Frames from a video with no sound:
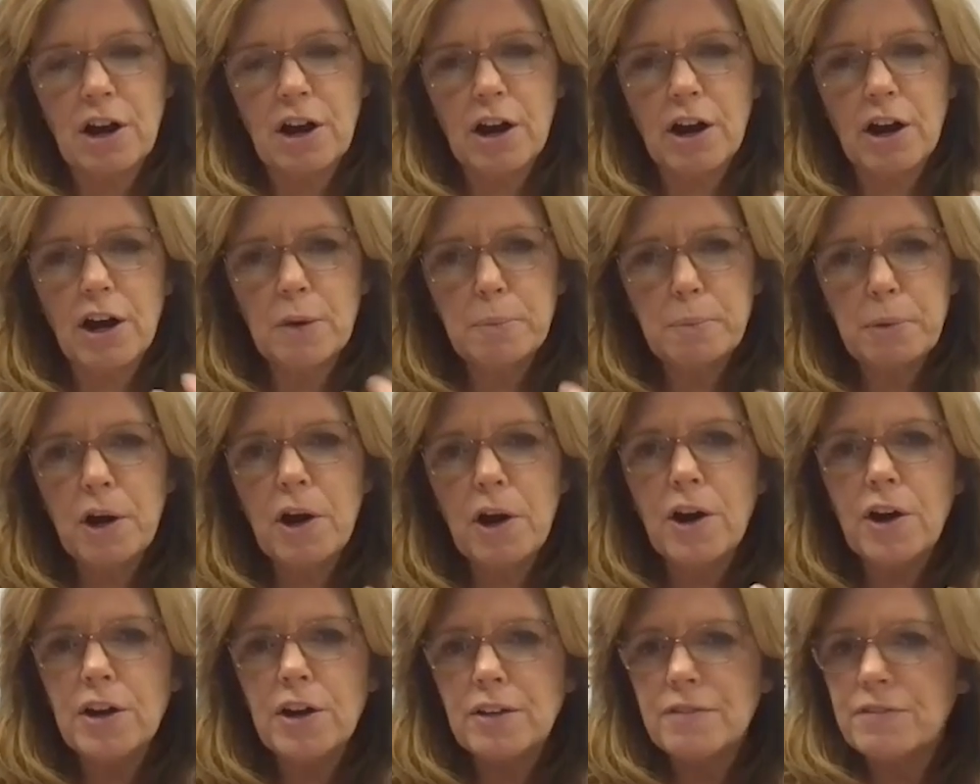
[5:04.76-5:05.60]
for our
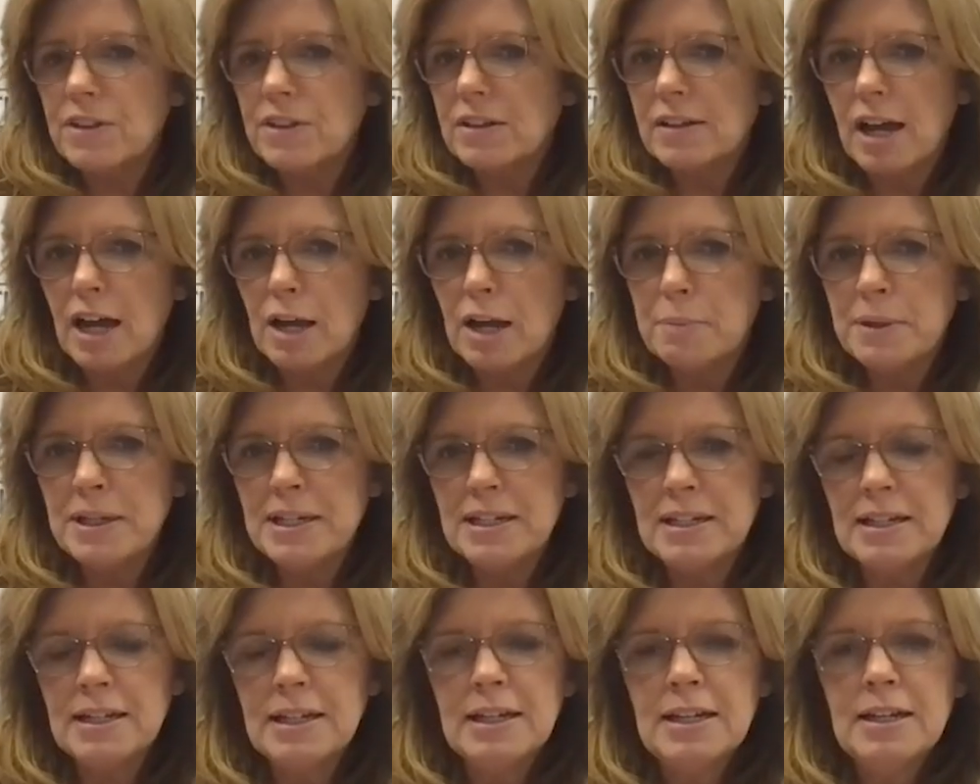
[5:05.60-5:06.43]
part of the
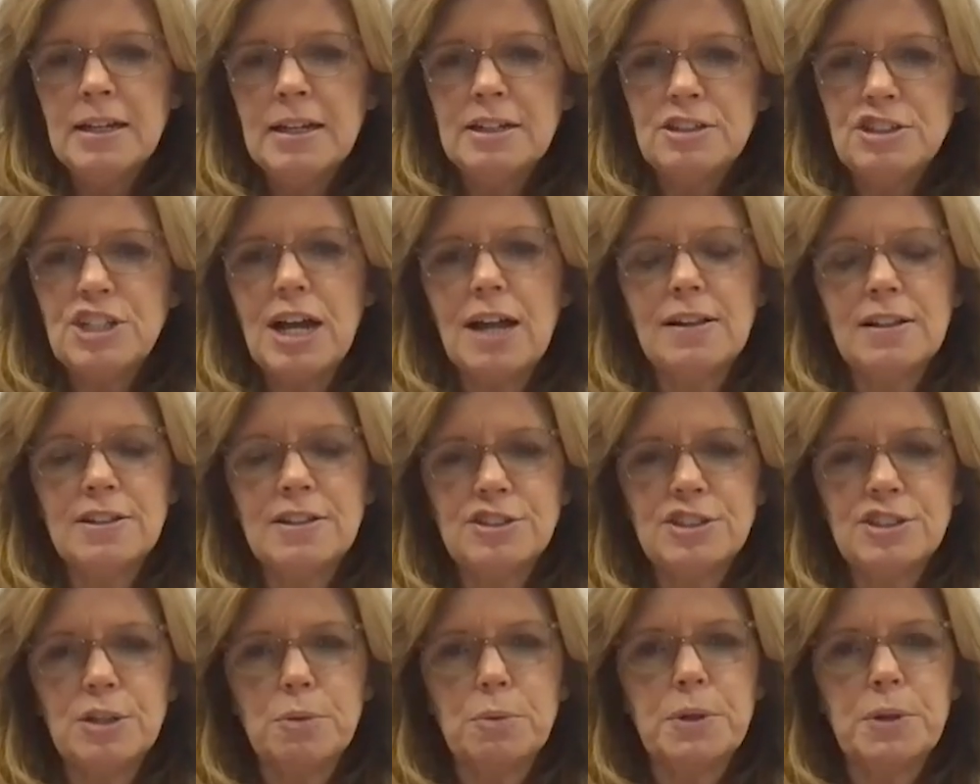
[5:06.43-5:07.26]
climate
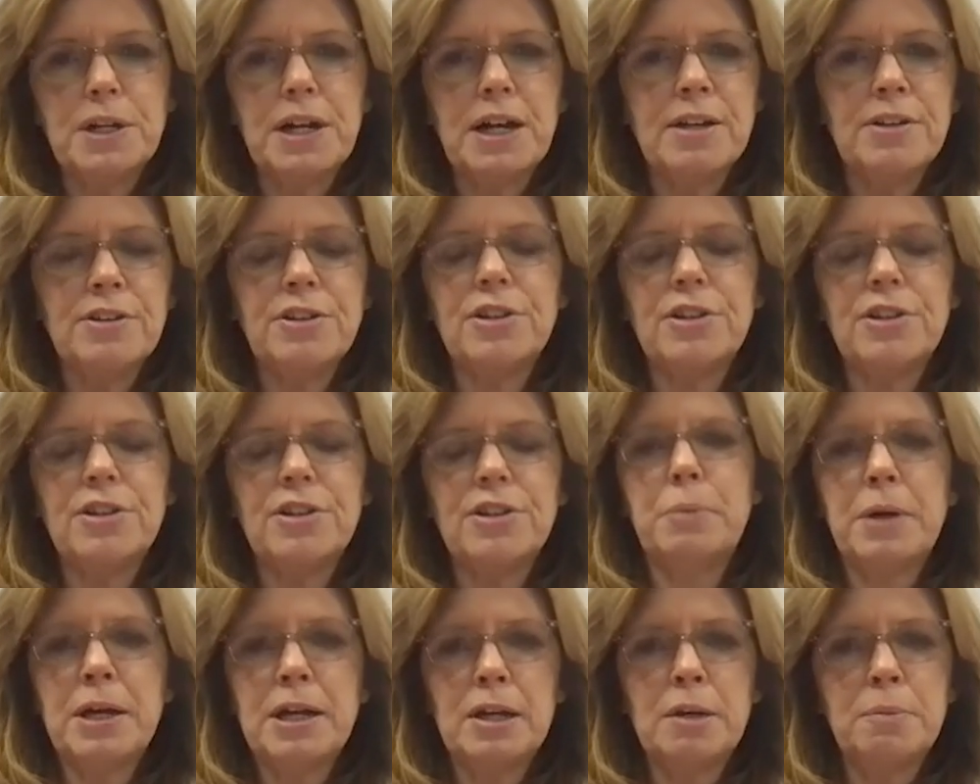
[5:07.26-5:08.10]
challenge that we're
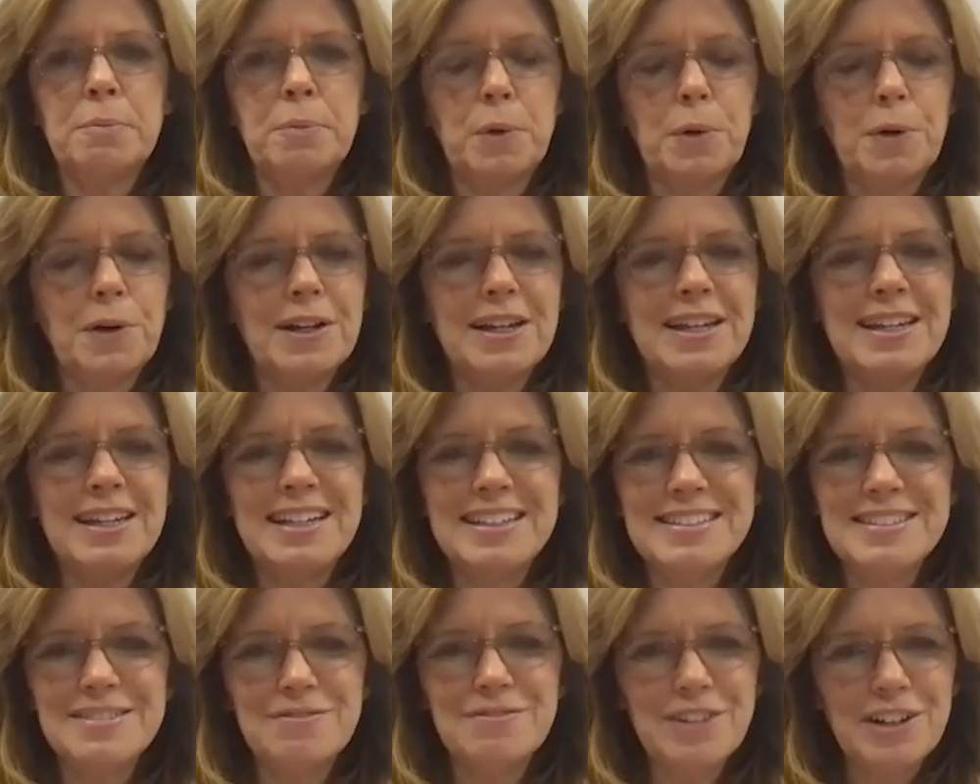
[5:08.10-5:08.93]
under. Um, Oregon
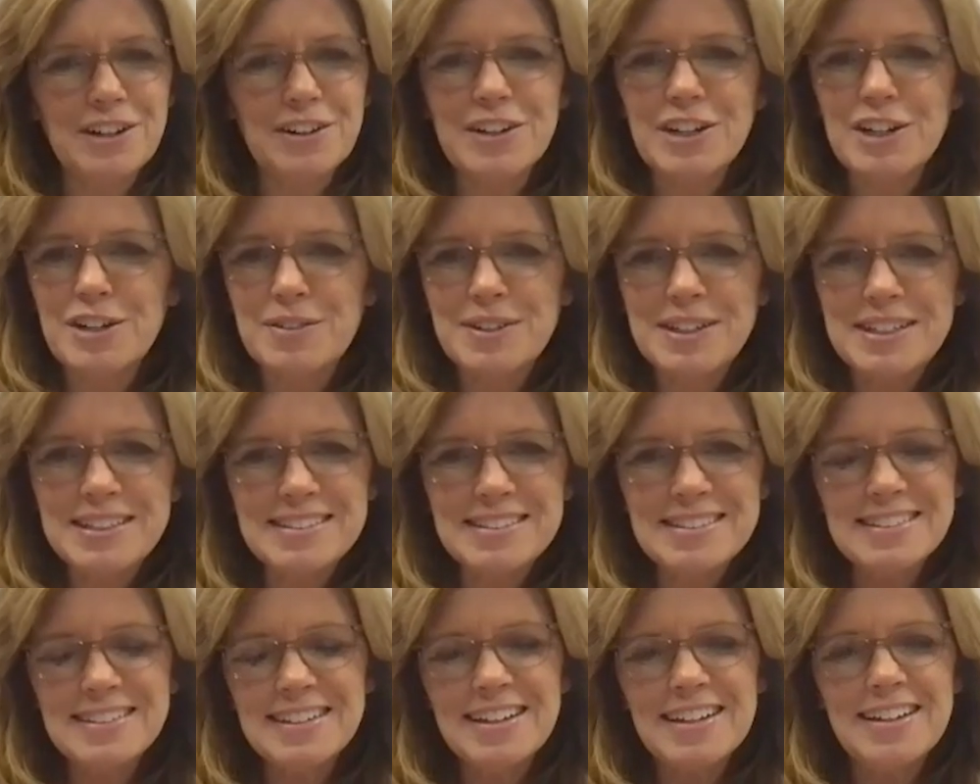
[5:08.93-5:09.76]
is a very
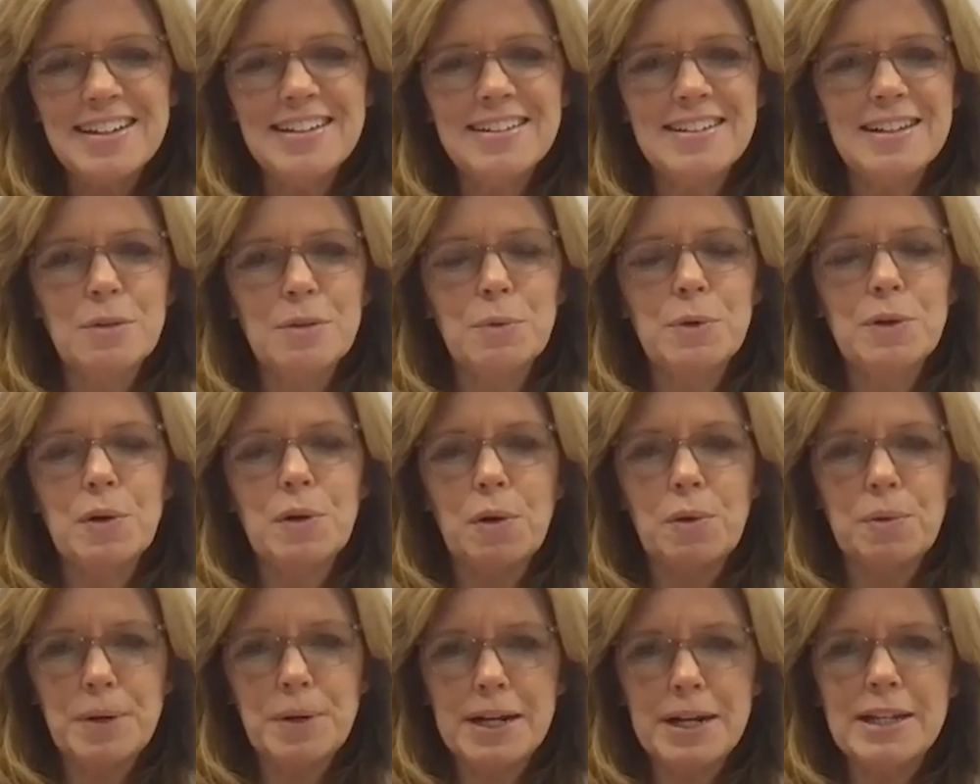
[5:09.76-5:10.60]
green state, and we're
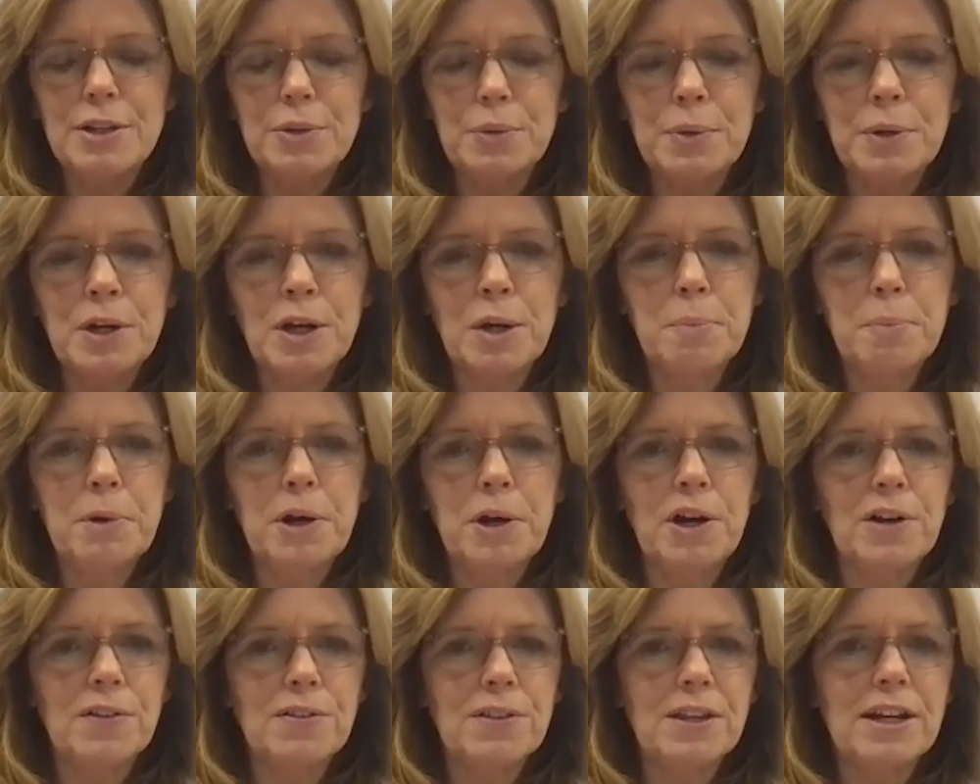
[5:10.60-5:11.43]
already doing our
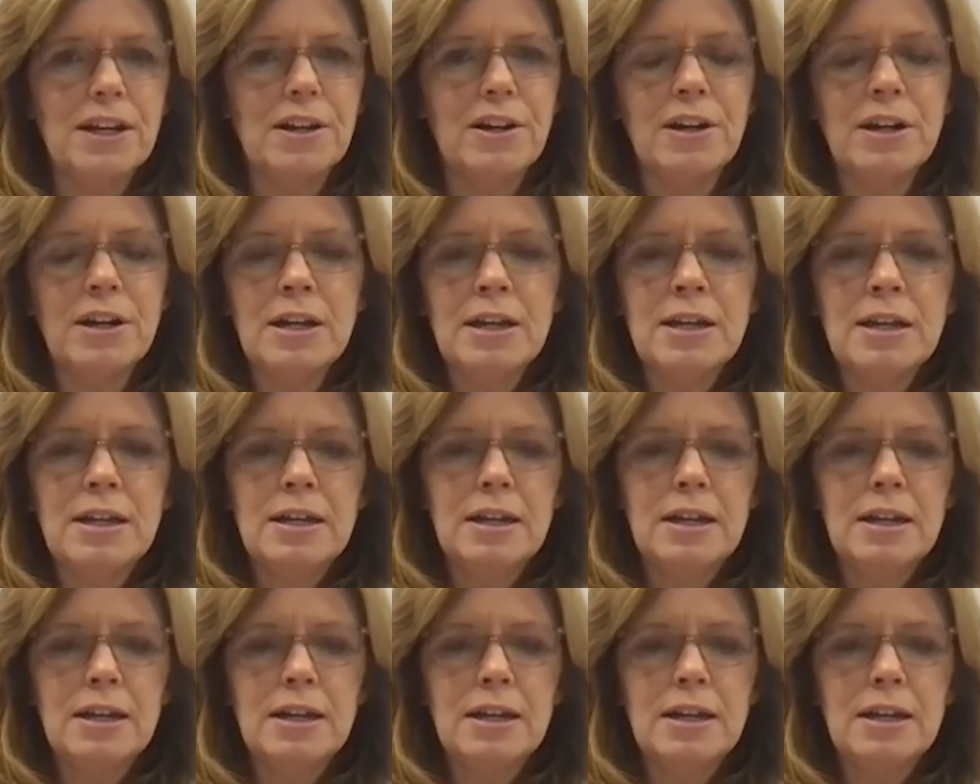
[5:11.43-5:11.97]
part there.